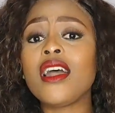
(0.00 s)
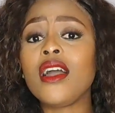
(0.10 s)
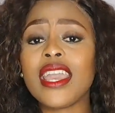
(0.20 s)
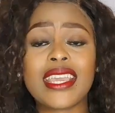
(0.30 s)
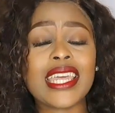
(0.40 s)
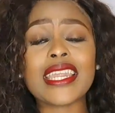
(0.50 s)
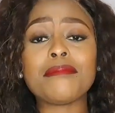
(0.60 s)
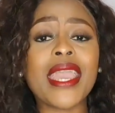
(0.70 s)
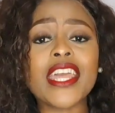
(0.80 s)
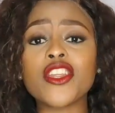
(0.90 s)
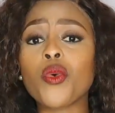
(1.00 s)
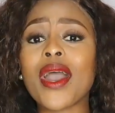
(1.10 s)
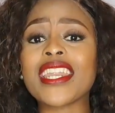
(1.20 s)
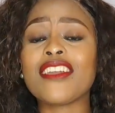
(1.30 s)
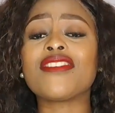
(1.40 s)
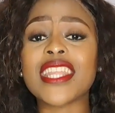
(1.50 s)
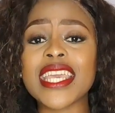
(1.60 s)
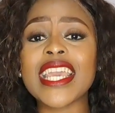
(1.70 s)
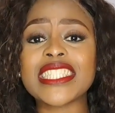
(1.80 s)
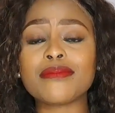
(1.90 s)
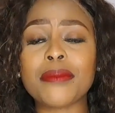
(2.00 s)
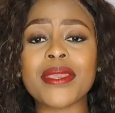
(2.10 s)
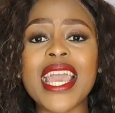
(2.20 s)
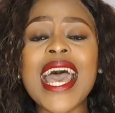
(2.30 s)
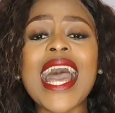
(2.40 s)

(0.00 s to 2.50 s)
and getting married or whatever the case may be.